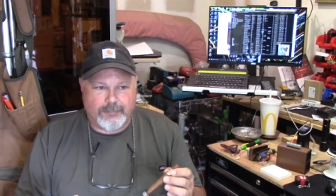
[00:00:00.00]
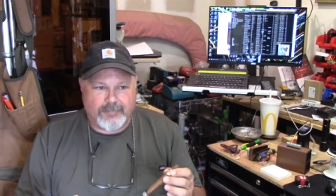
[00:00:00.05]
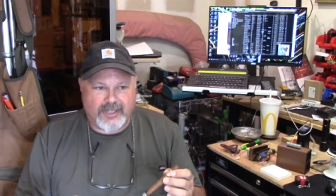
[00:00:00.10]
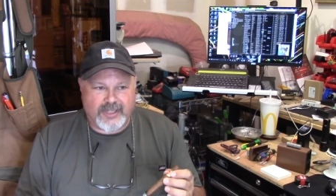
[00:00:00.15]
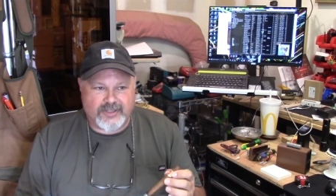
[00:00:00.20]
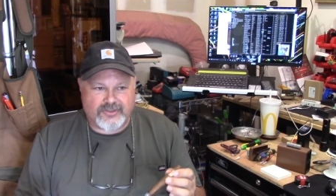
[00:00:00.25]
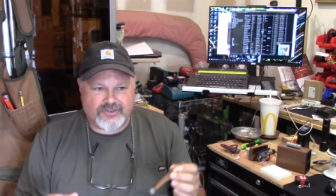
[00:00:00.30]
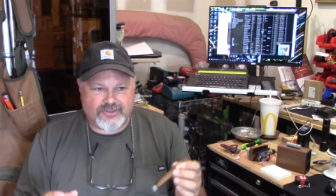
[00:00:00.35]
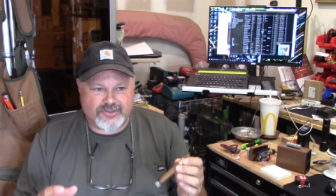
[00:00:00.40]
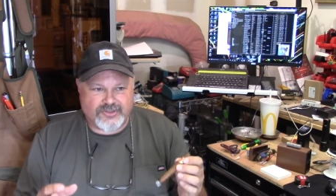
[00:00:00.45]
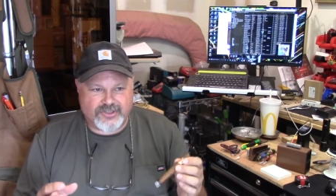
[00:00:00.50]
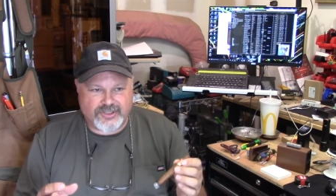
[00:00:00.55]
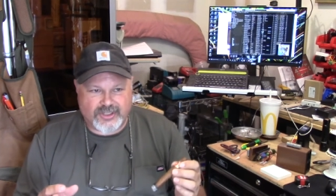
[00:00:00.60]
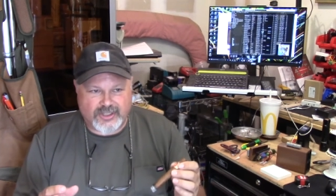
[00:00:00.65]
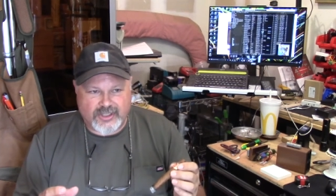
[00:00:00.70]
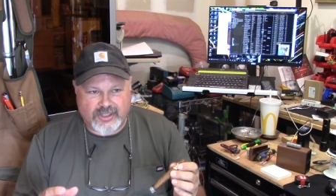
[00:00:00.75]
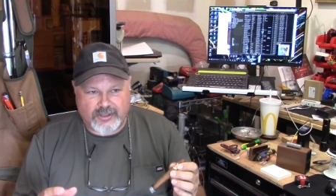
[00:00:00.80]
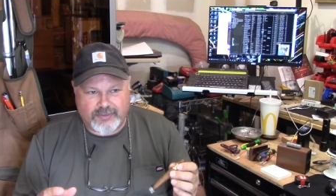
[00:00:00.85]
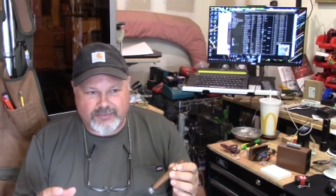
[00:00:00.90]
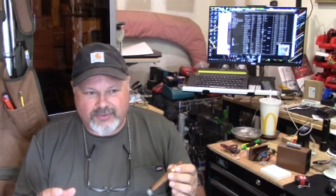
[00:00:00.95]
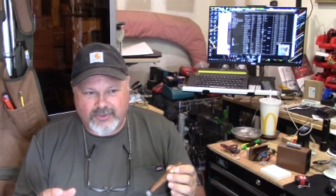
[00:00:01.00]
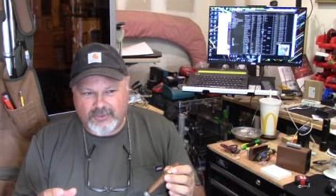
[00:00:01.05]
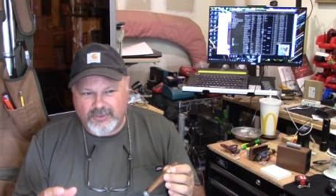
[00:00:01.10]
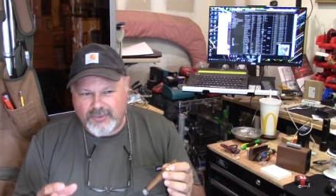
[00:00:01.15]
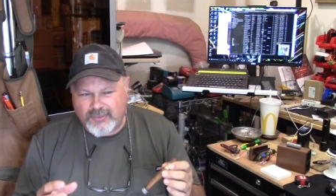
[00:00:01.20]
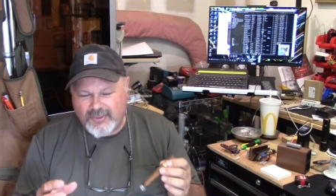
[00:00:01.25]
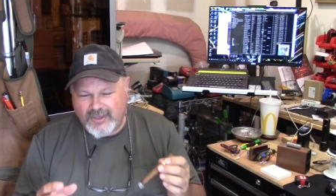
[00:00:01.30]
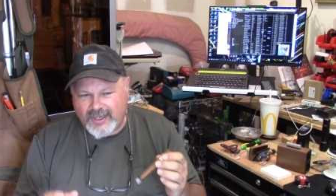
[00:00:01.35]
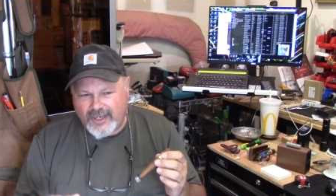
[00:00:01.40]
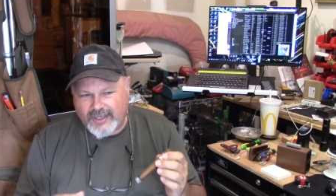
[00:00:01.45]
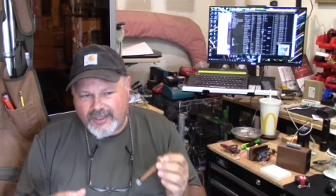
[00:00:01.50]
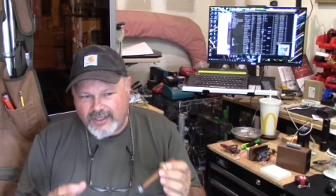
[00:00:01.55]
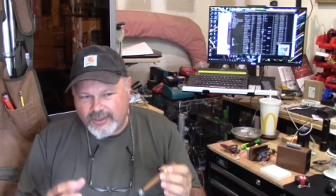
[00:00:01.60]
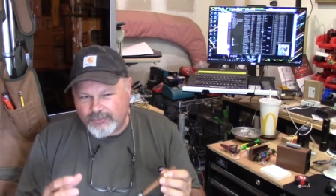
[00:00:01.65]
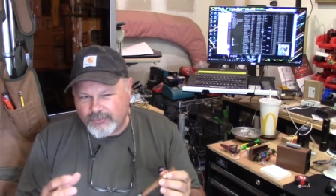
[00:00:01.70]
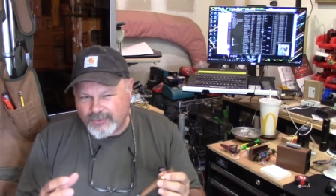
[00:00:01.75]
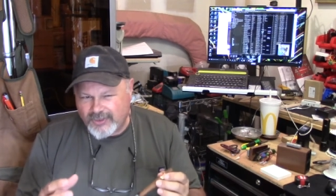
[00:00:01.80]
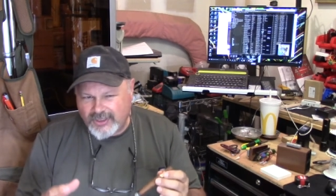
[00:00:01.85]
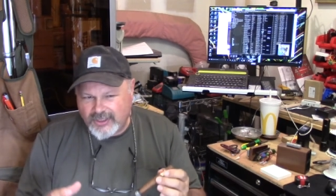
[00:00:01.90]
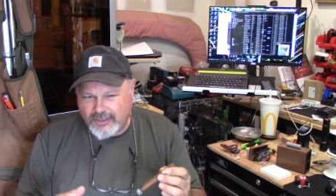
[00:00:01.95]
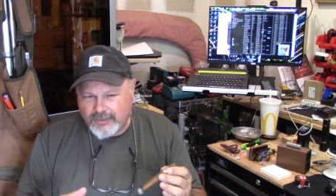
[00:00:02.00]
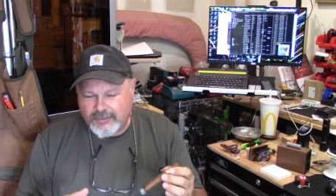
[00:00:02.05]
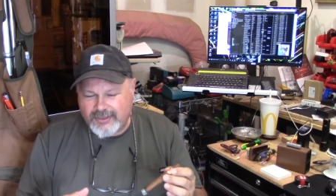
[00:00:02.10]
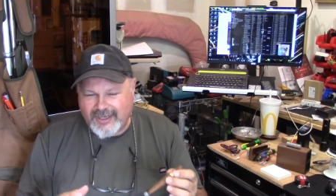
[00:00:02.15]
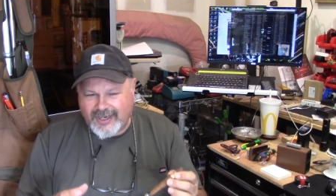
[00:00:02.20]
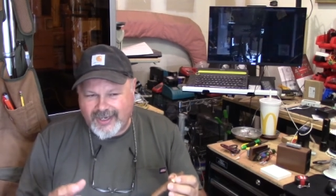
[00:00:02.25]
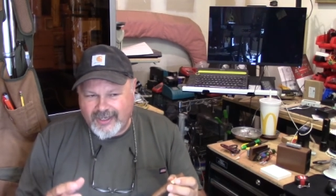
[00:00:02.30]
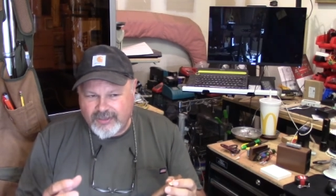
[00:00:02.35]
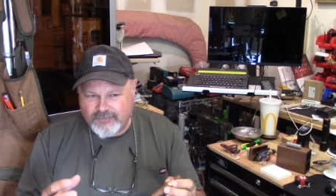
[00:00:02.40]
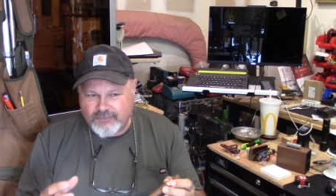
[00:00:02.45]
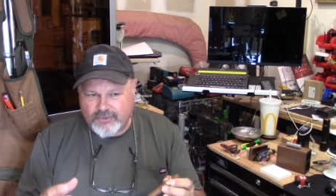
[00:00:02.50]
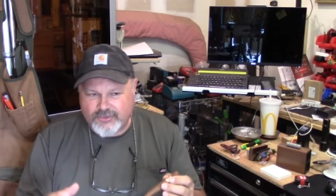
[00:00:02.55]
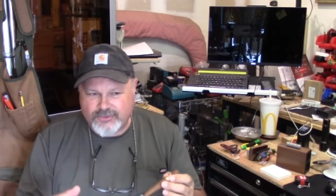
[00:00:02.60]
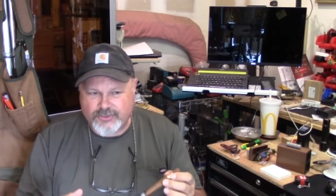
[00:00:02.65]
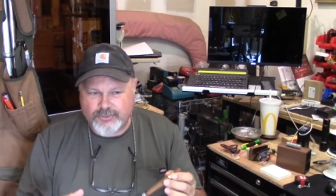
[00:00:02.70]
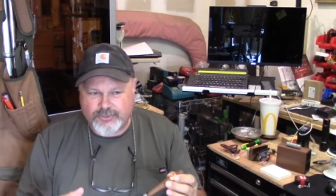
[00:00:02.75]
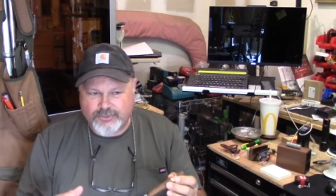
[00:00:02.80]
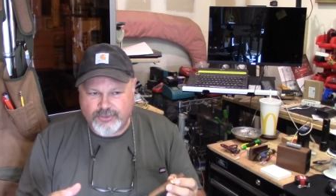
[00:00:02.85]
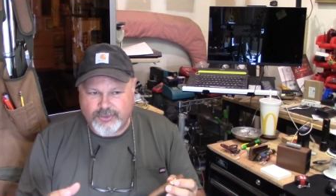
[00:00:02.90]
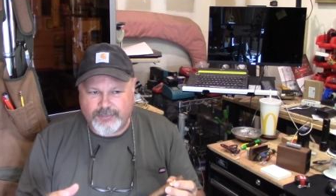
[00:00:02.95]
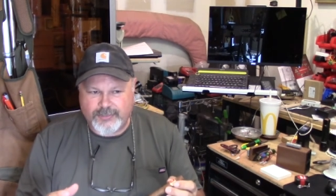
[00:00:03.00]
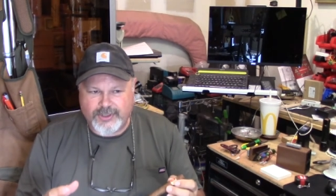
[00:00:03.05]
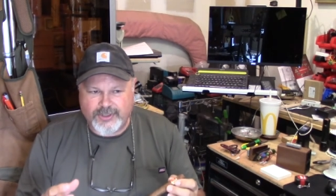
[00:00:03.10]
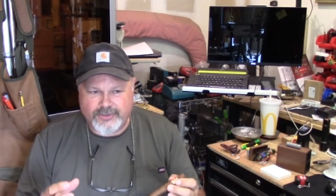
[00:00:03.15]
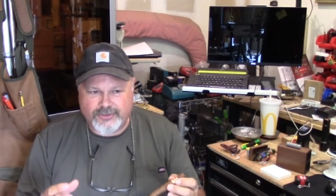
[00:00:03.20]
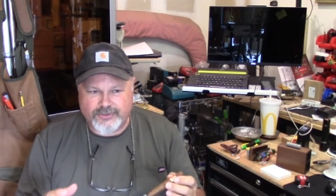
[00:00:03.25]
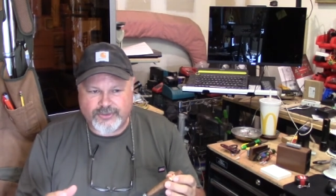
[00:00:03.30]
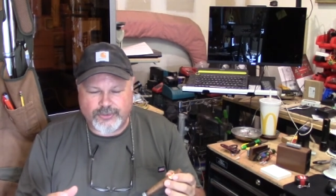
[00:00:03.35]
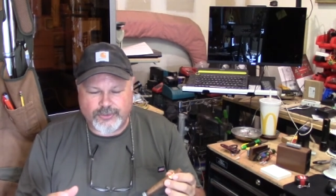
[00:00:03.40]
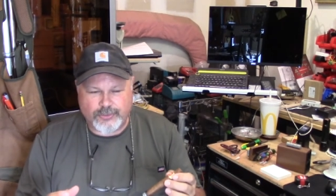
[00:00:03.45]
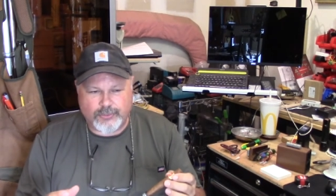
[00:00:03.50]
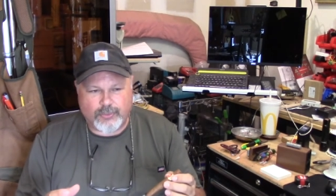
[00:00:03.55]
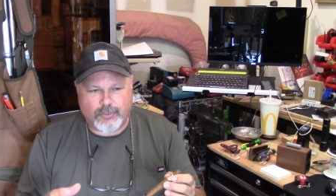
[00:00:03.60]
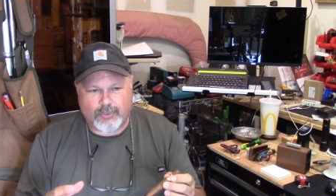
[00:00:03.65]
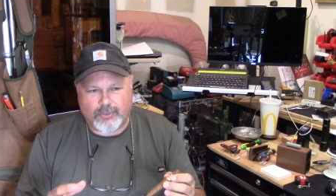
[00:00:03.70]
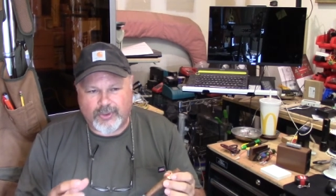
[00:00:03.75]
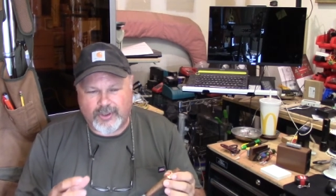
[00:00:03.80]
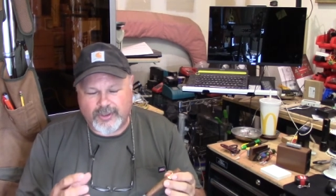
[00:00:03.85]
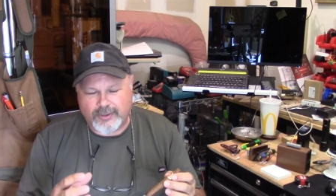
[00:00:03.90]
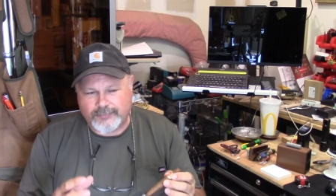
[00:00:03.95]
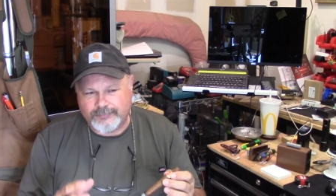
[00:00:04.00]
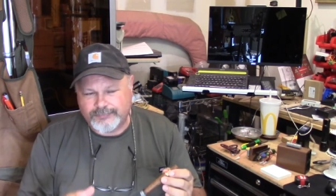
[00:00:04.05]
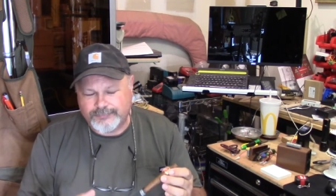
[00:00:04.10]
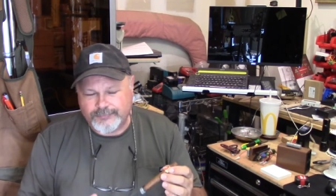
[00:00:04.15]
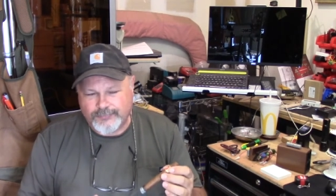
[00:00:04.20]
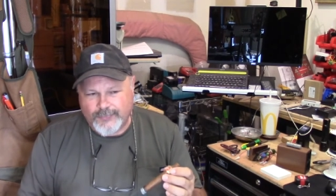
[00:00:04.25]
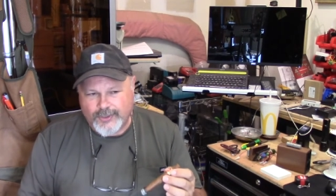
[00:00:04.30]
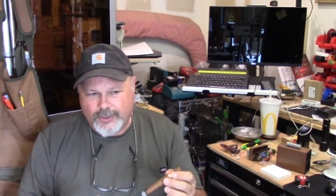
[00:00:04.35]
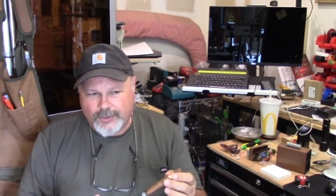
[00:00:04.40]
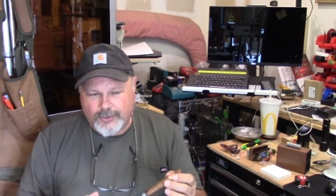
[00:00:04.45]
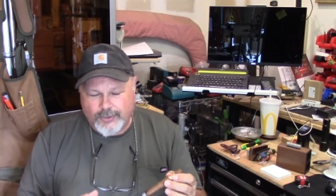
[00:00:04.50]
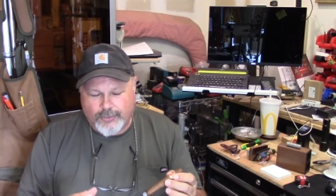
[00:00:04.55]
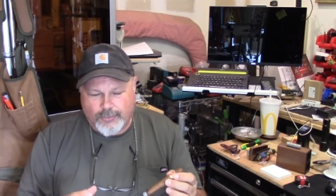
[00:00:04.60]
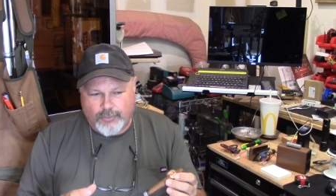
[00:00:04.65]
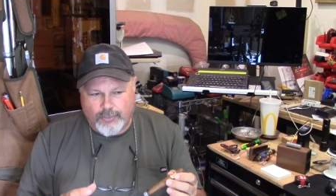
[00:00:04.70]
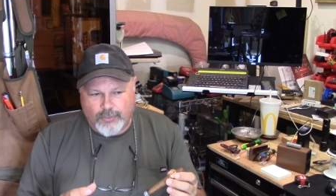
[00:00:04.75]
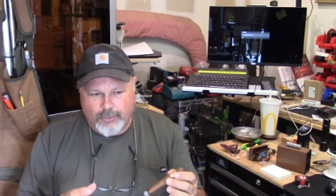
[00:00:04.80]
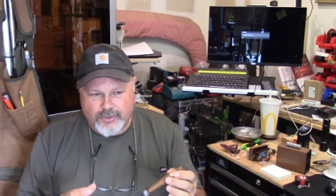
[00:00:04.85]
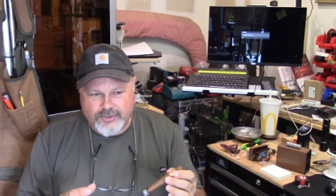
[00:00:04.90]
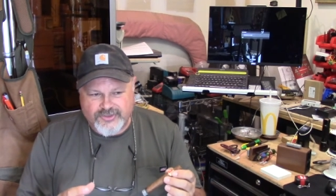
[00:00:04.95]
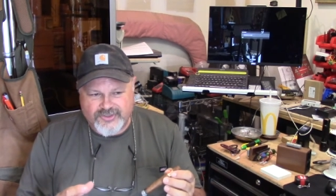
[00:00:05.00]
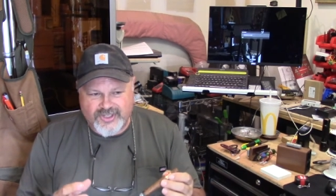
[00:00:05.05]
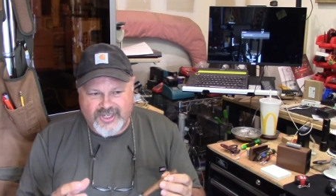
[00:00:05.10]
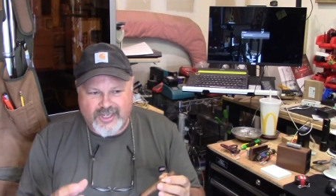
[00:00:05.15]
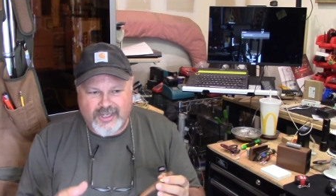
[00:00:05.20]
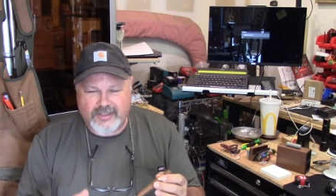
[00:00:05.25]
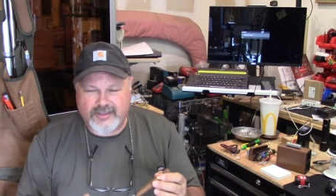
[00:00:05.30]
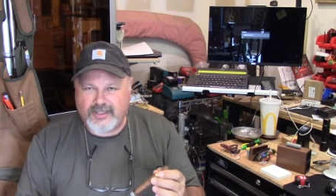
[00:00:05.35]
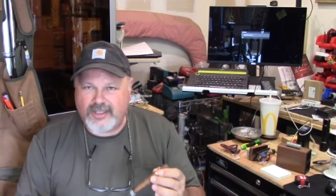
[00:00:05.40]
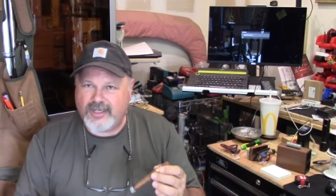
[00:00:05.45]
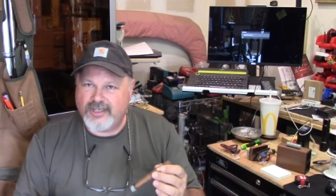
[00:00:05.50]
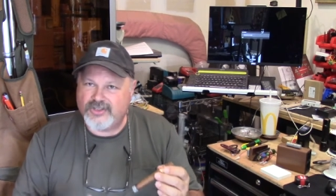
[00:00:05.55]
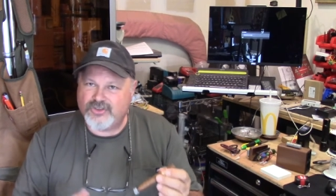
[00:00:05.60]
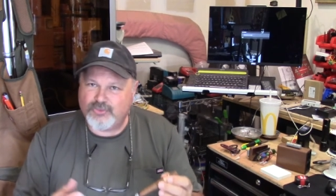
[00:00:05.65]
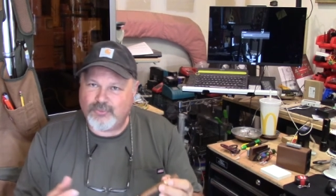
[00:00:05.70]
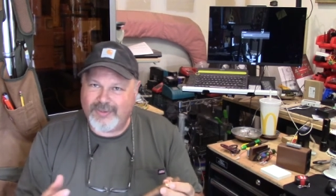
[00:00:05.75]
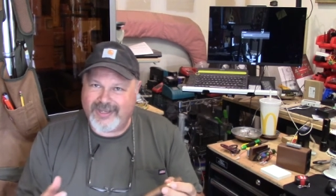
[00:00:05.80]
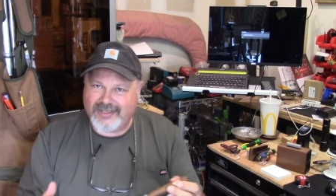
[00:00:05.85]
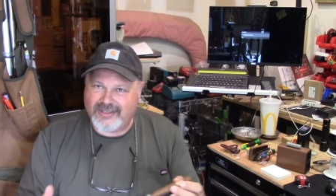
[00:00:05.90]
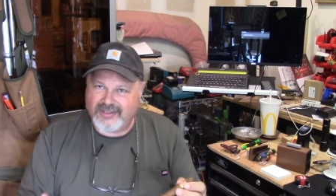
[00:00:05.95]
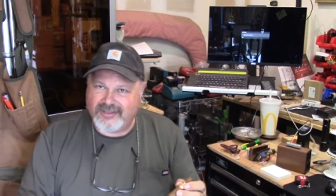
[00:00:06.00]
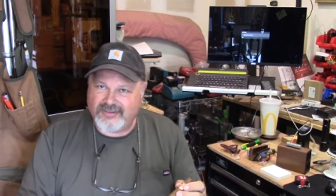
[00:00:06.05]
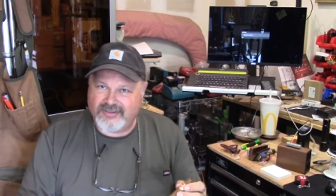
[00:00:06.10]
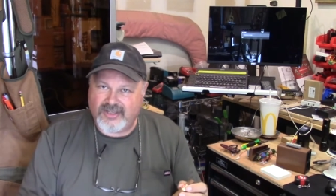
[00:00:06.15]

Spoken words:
it's the only thing I can really kind of also attribute it to, or say that it's redolent